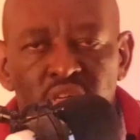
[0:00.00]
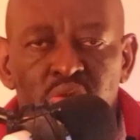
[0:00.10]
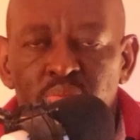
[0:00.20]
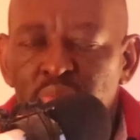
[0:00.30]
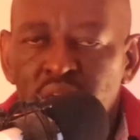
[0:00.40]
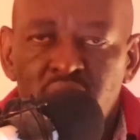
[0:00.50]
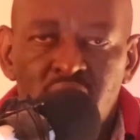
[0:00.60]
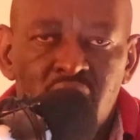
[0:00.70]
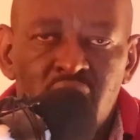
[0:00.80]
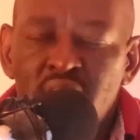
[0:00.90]
need to
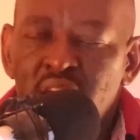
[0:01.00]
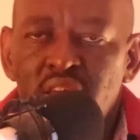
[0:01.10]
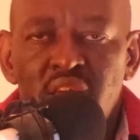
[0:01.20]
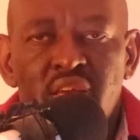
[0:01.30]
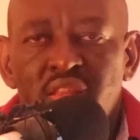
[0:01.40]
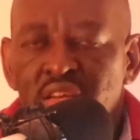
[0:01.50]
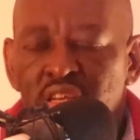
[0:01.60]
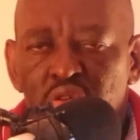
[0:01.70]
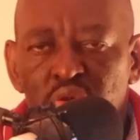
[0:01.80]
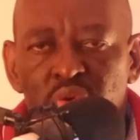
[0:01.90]
meet any
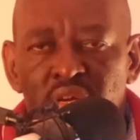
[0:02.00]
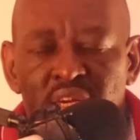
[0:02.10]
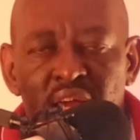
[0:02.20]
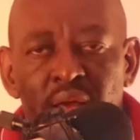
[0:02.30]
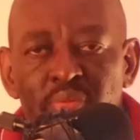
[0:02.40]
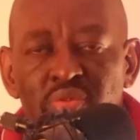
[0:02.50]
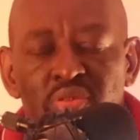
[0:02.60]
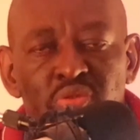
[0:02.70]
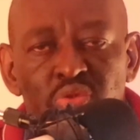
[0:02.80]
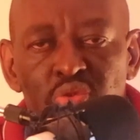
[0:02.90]
threshold when it comes
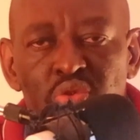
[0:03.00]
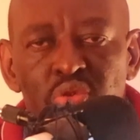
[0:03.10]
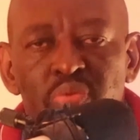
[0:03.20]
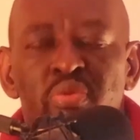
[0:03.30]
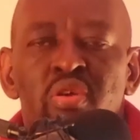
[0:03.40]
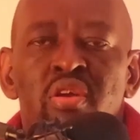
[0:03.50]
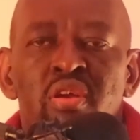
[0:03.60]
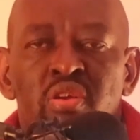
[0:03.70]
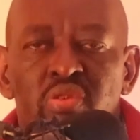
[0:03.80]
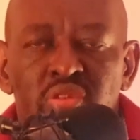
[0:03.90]
to YouTube.
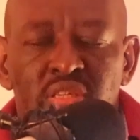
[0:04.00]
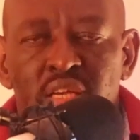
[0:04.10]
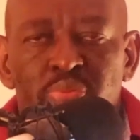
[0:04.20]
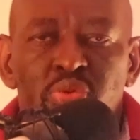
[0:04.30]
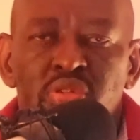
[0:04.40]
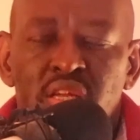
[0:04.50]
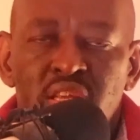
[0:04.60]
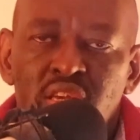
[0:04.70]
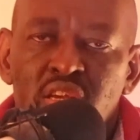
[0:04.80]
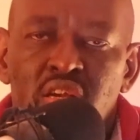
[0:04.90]
You just put the
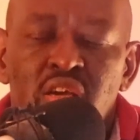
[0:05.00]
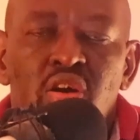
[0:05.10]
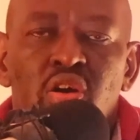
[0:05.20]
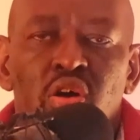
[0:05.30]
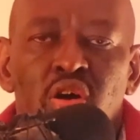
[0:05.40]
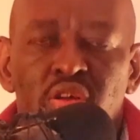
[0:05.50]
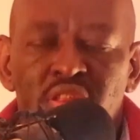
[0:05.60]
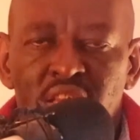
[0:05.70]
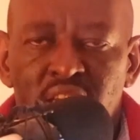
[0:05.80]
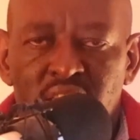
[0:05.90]
link
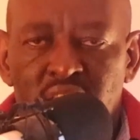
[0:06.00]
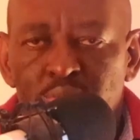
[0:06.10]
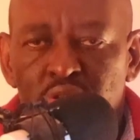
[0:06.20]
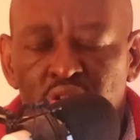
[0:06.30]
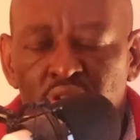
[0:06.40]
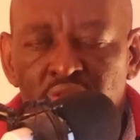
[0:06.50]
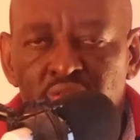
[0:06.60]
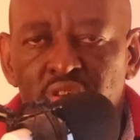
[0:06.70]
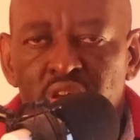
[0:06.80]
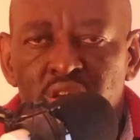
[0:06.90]
on the description of
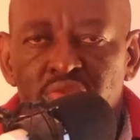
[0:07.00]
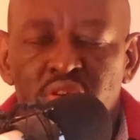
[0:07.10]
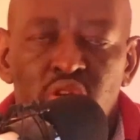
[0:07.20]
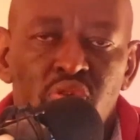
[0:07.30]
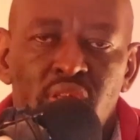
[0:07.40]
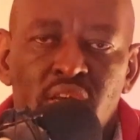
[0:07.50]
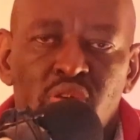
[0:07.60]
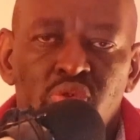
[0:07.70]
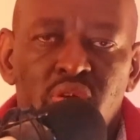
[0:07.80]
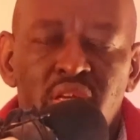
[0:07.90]
every video
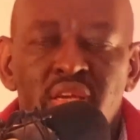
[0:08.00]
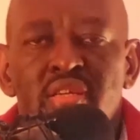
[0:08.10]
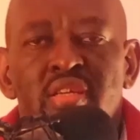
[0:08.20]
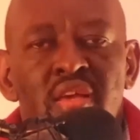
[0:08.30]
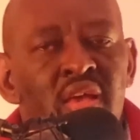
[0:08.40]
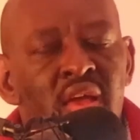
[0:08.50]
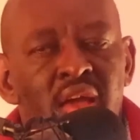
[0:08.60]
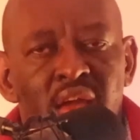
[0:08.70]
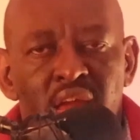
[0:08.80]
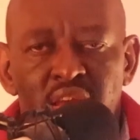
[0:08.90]
that you create,
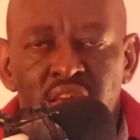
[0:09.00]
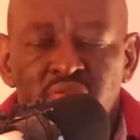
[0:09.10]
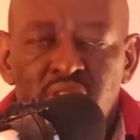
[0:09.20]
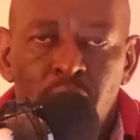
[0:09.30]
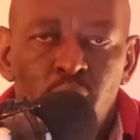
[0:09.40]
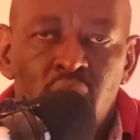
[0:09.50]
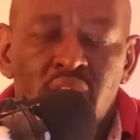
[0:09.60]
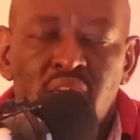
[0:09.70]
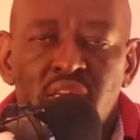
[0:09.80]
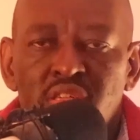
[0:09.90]
and if
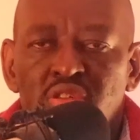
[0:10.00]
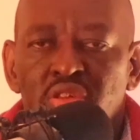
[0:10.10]
someone clicks